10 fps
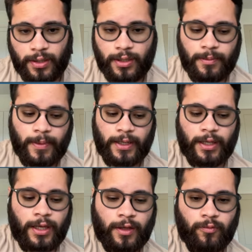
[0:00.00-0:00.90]

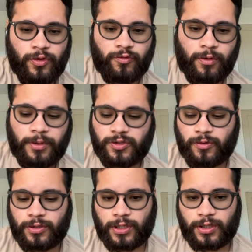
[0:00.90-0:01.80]
Again, we just want to make sure
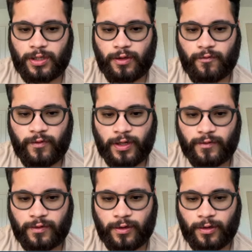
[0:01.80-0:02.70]
that the files
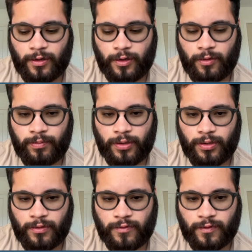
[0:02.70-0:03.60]
are uploaded
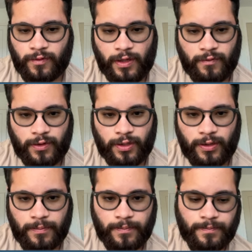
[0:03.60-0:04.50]
successfully.
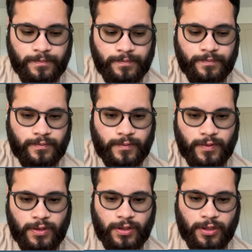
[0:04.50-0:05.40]

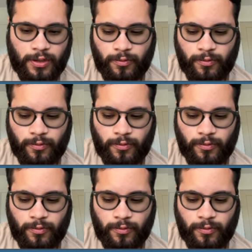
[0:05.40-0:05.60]
And we